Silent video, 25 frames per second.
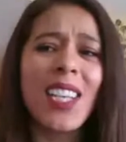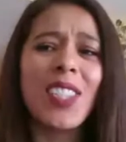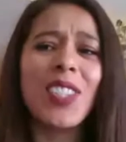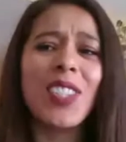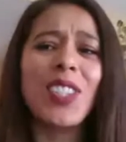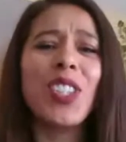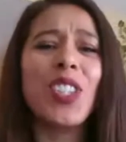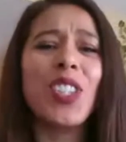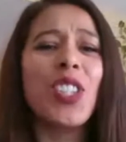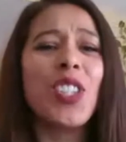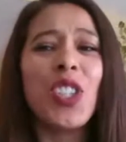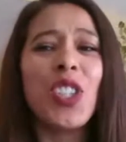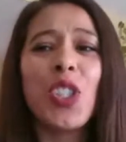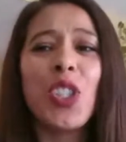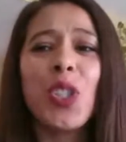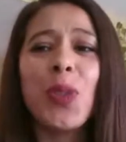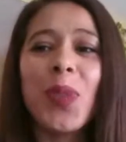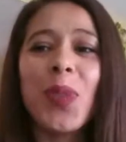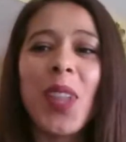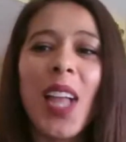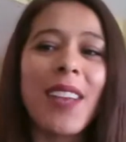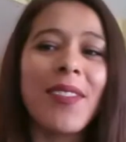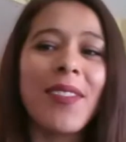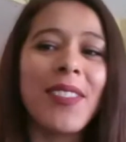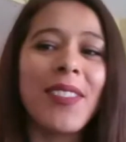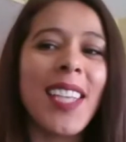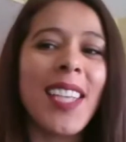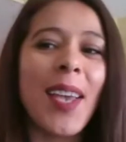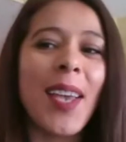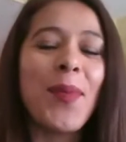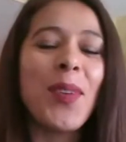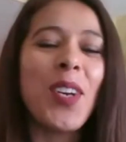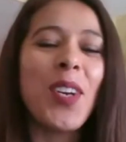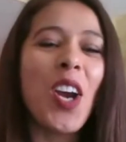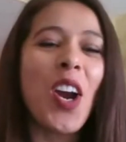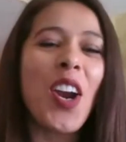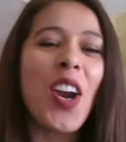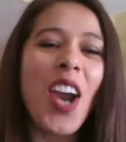Gals YouTube Live
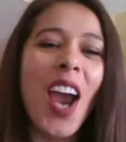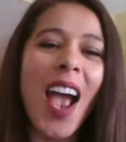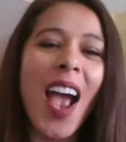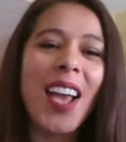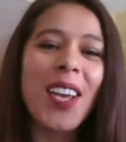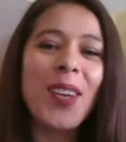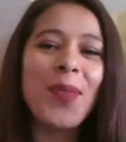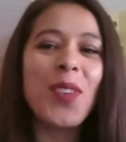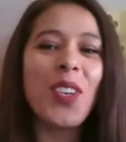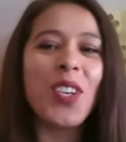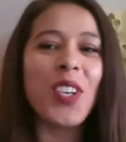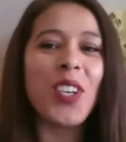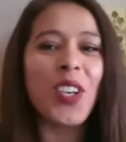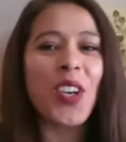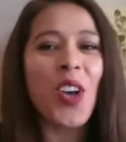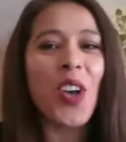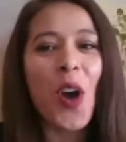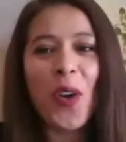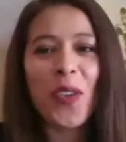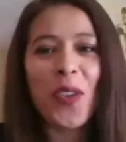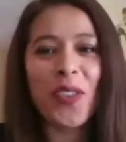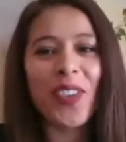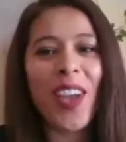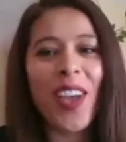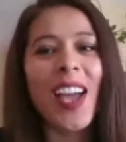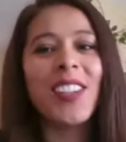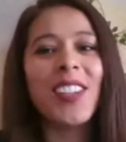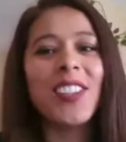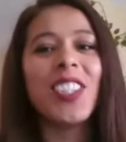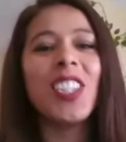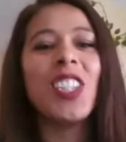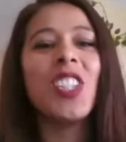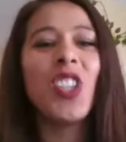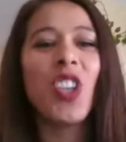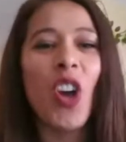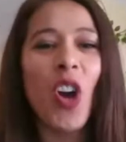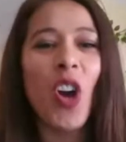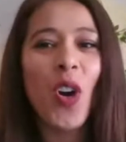Seminar. I'm your co-founder
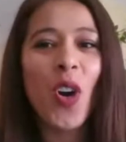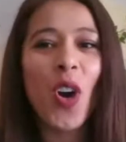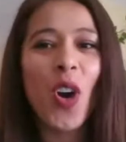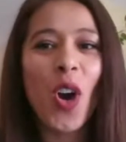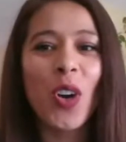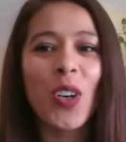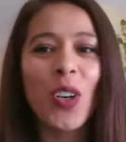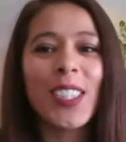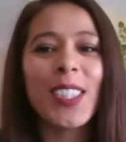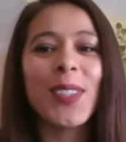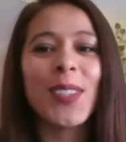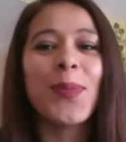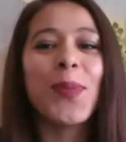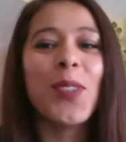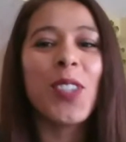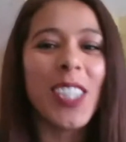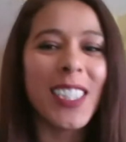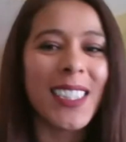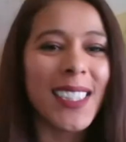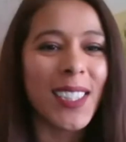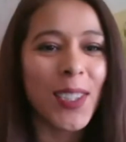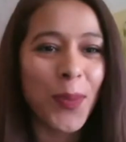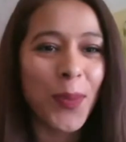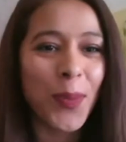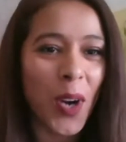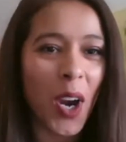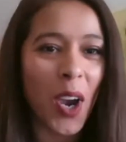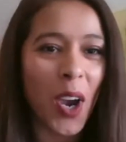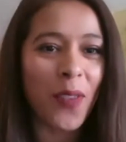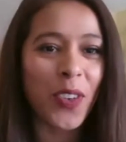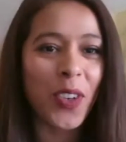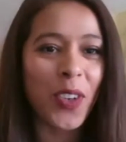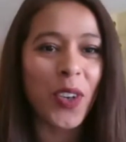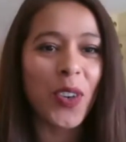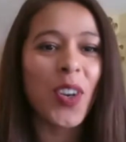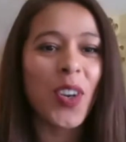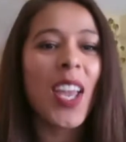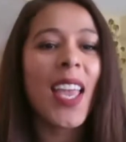and co-host, Maritza
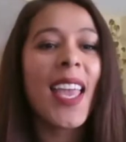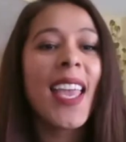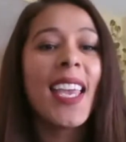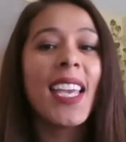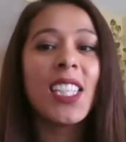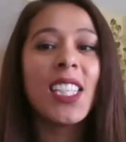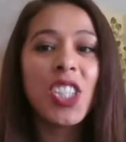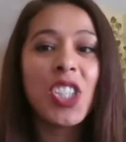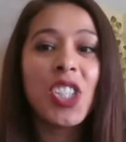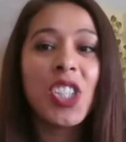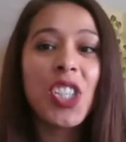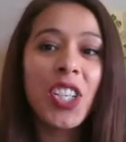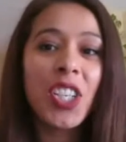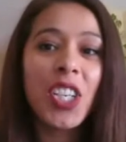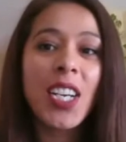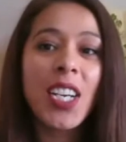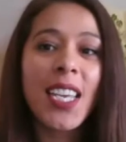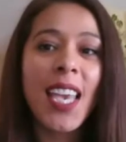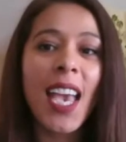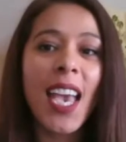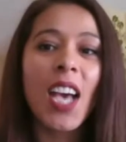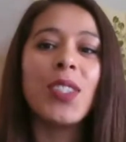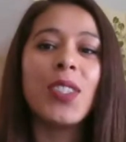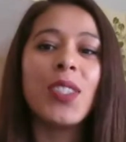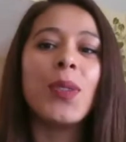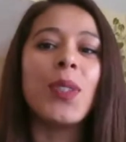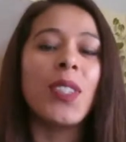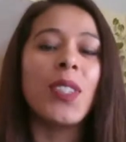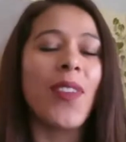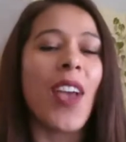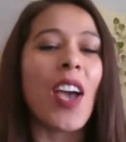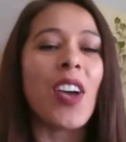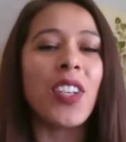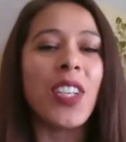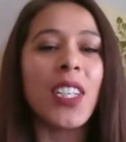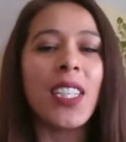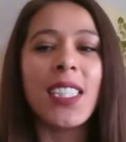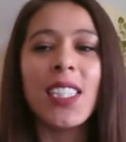Bravo. Engineering Gals was
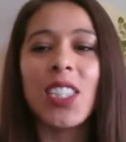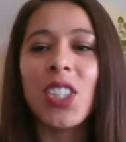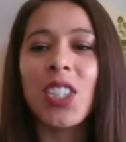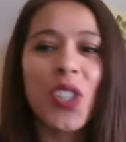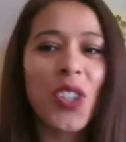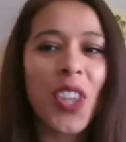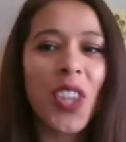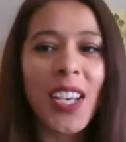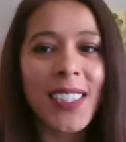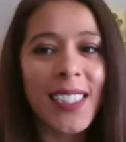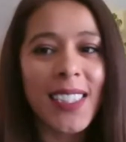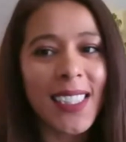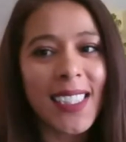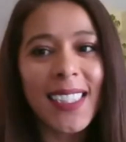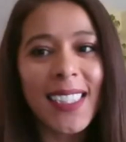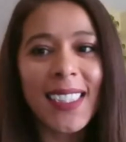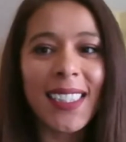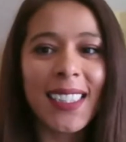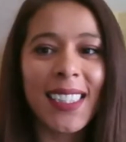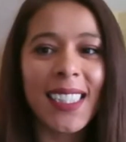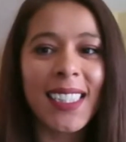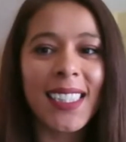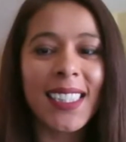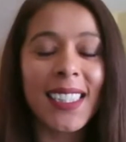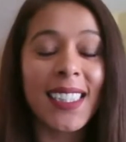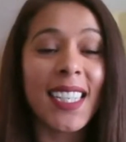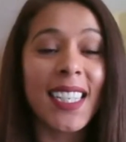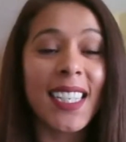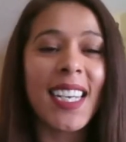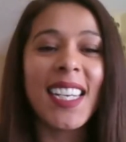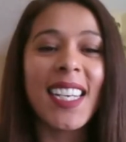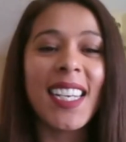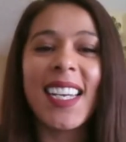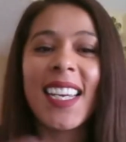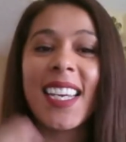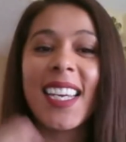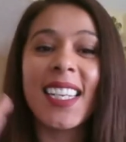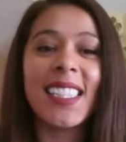founded in
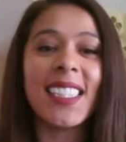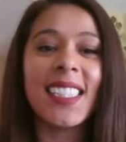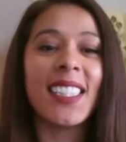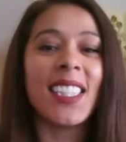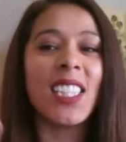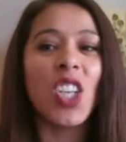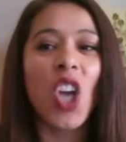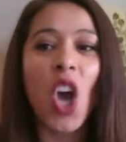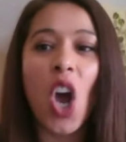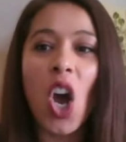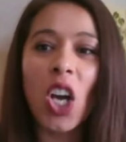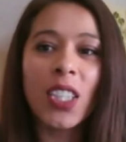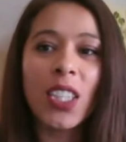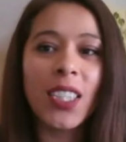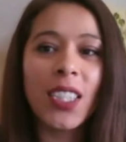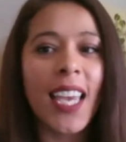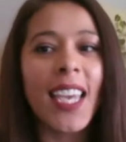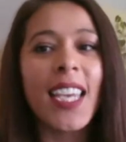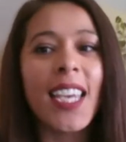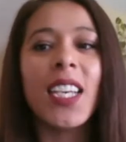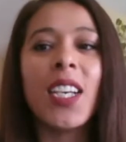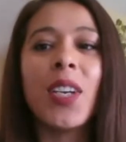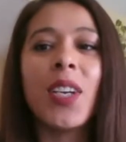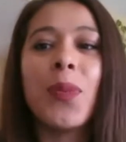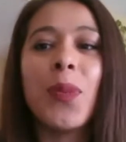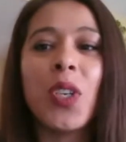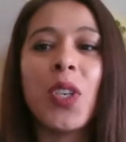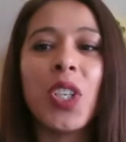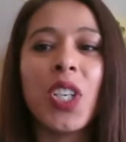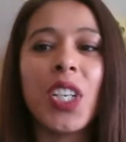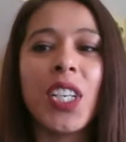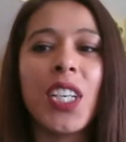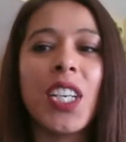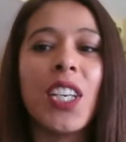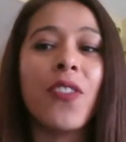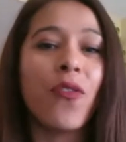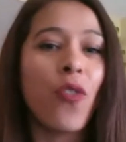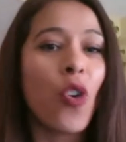2016. It is an online
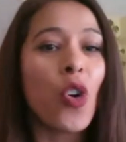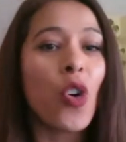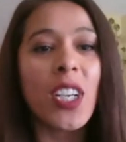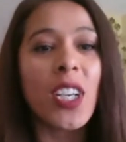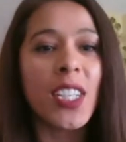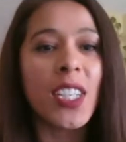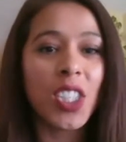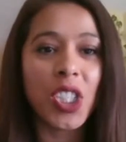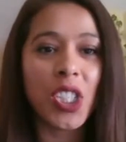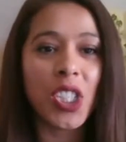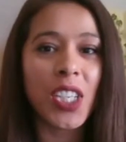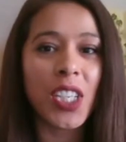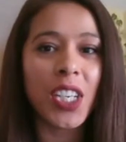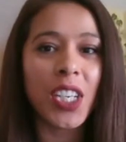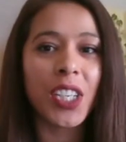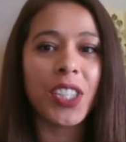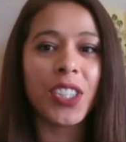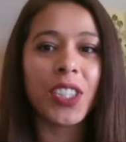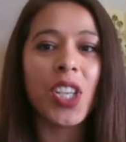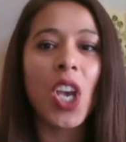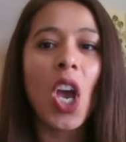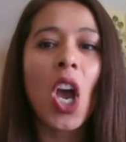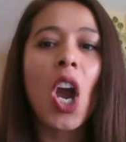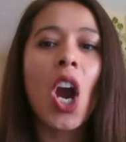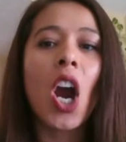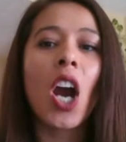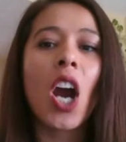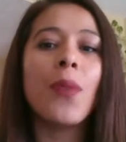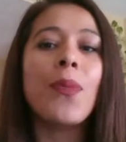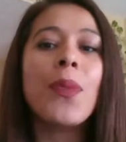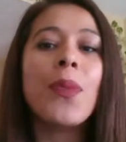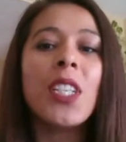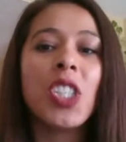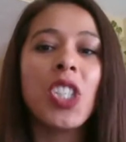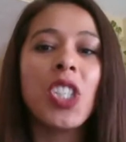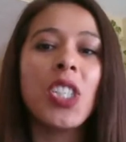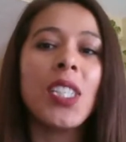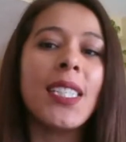community for engineers. Our
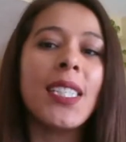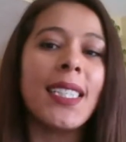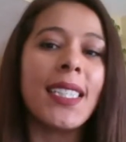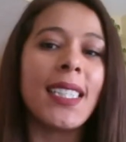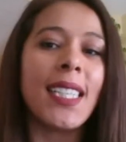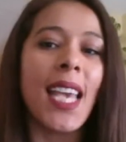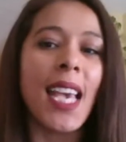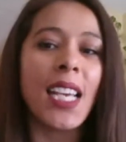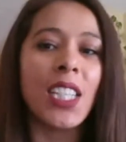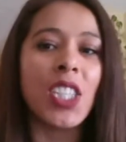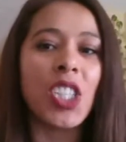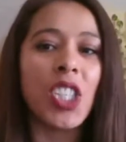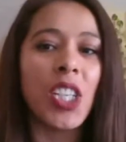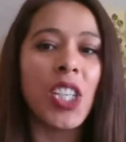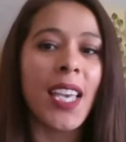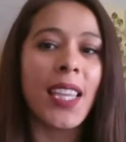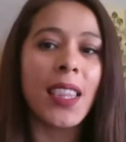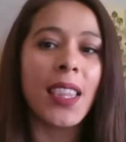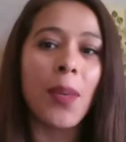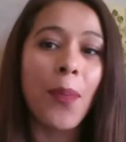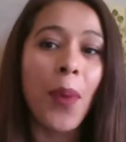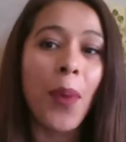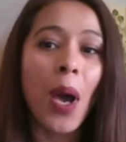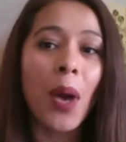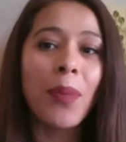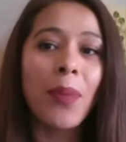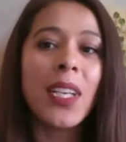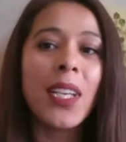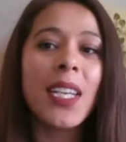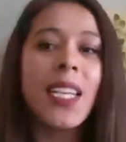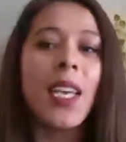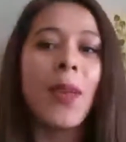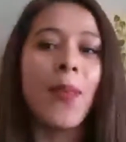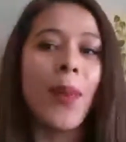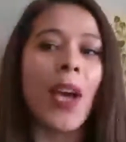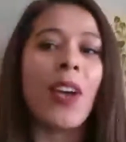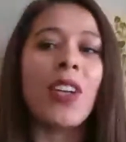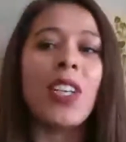mission is to educate the public
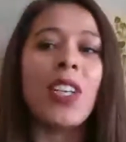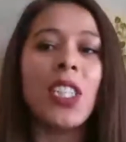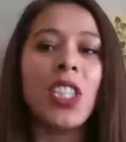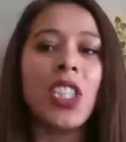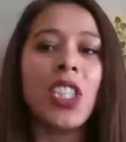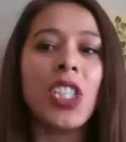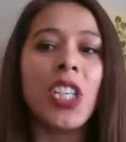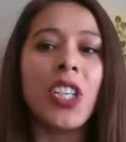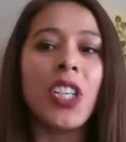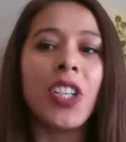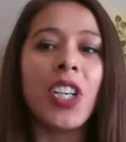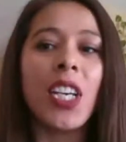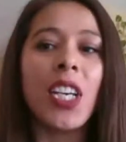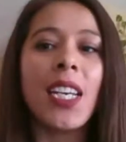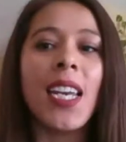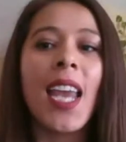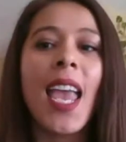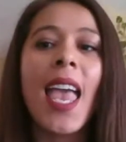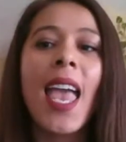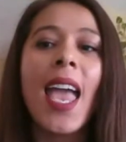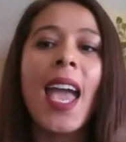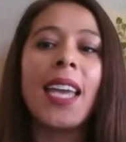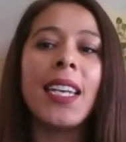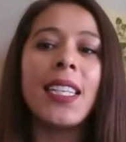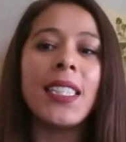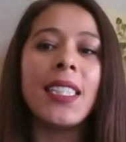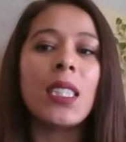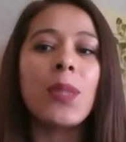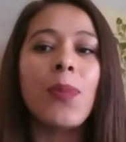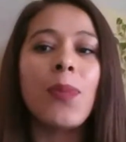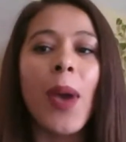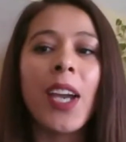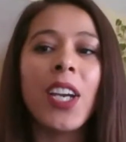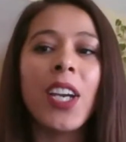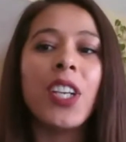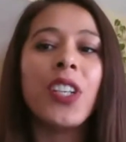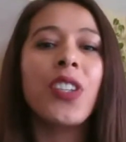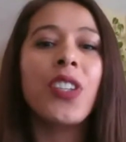about engineering and
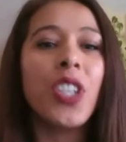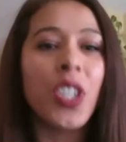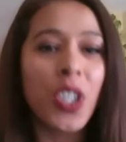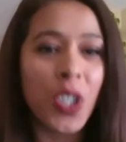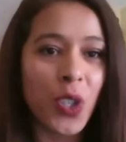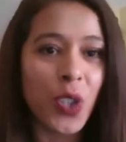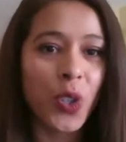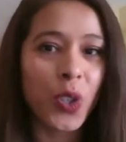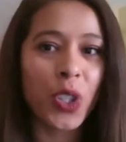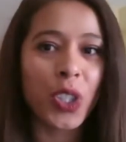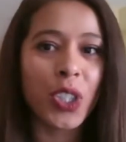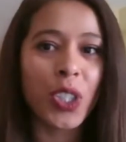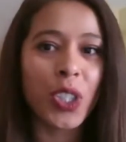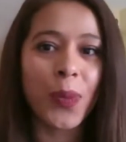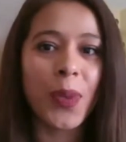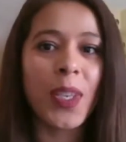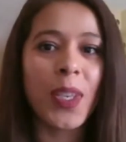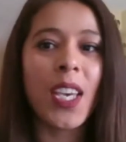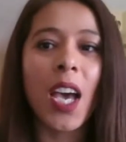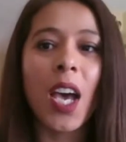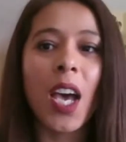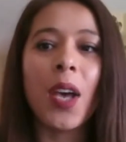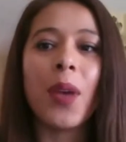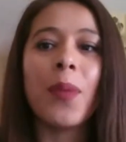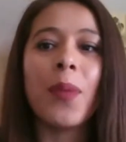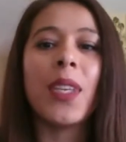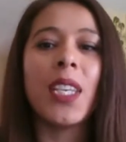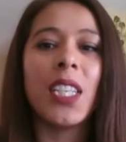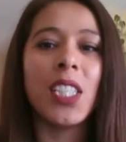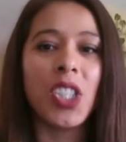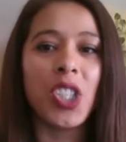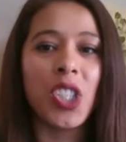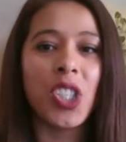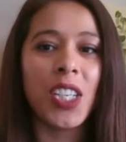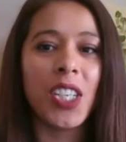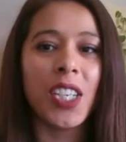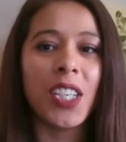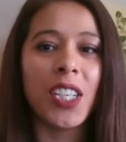inspire the youth to become
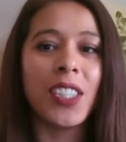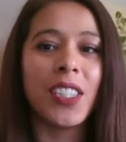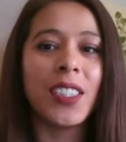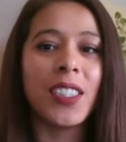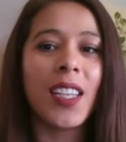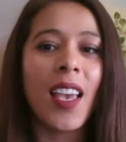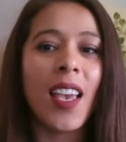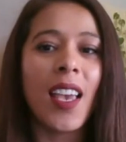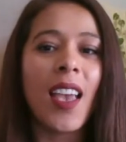engineers.